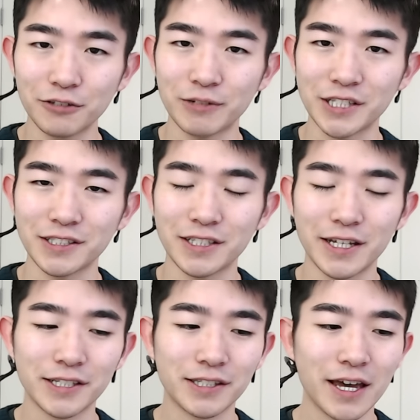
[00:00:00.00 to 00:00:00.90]
reason
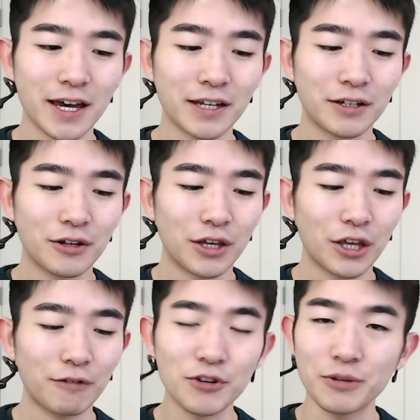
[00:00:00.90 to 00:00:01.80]
is that
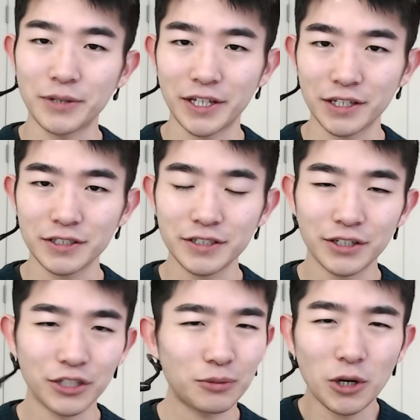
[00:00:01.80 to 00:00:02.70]
if you're a beginner,
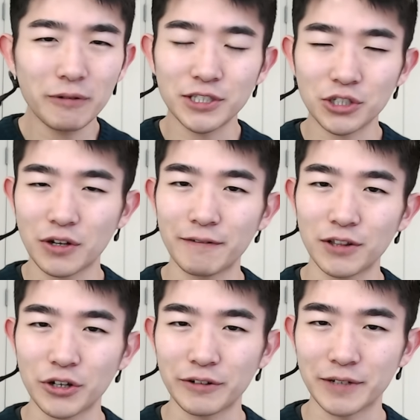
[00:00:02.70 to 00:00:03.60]
you probably don't have a
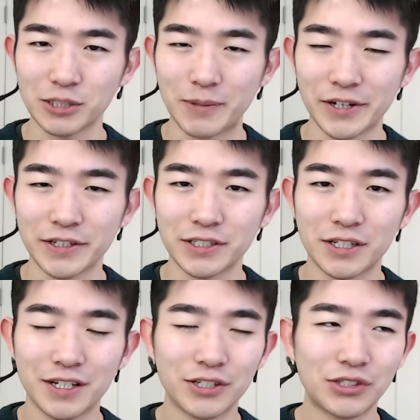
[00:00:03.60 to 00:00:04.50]
lot of experience,
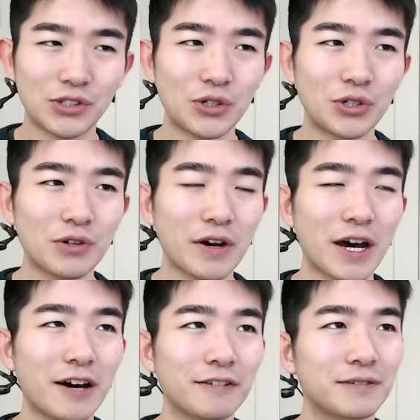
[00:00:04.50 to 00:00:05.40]
so you don't
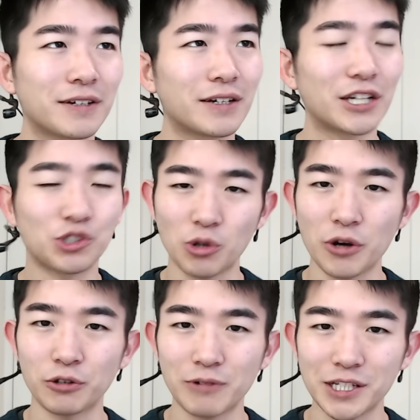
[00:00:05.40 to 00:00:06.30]
have a
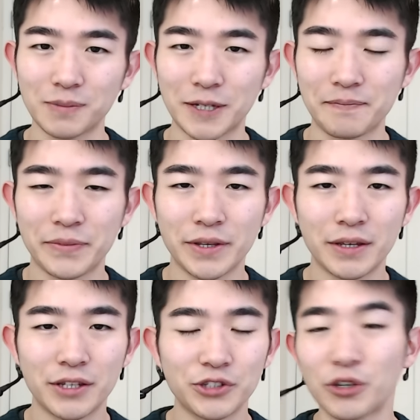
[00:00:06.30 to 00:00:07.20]
strong resume.
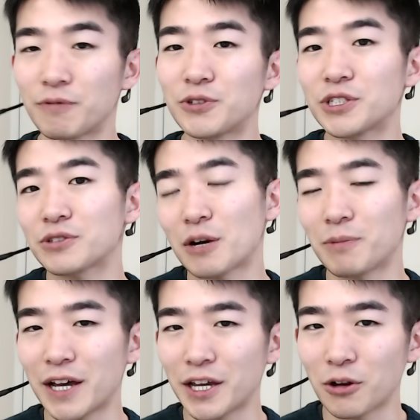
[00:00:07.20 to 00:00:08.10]
So if you just
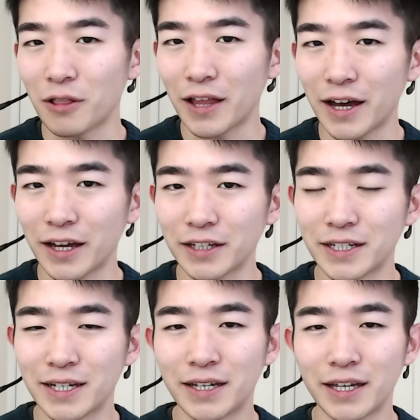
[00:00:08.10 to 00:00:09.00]
apply online,
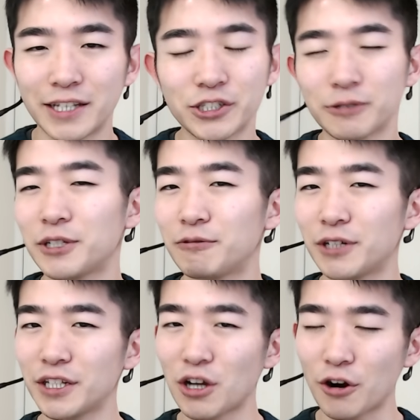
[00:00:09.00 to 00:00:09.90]
it's going to be
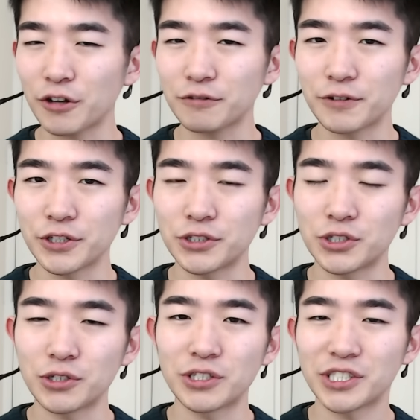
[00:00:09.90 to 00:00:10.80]
really hard for you
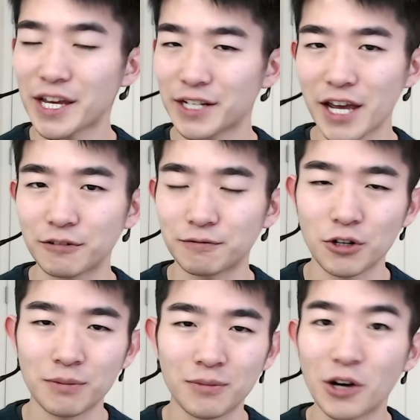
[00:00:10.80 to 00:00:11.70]
to stand out
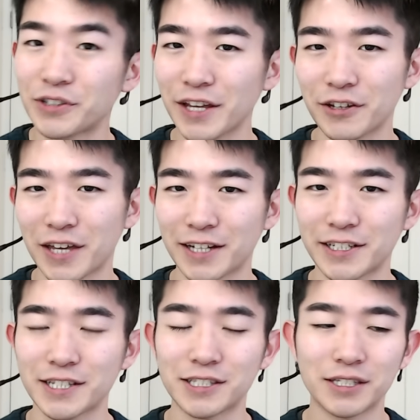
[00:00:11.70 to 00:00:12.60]
from all the other
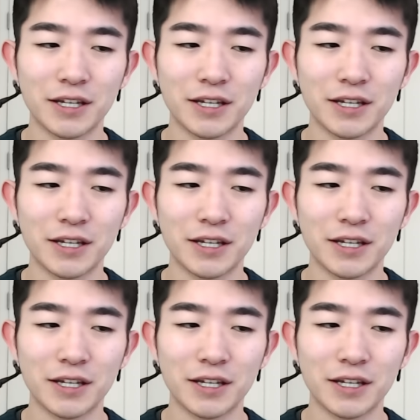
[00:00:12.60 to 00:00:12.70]
candidates.